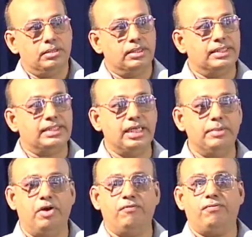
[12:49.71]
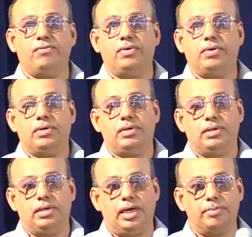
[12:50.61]
the team of
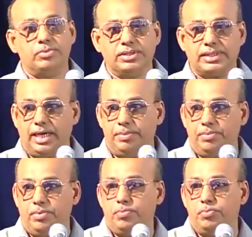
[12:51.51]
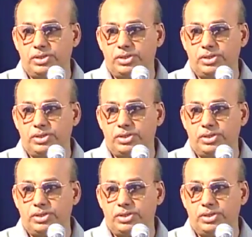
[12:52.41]
Abdul Salam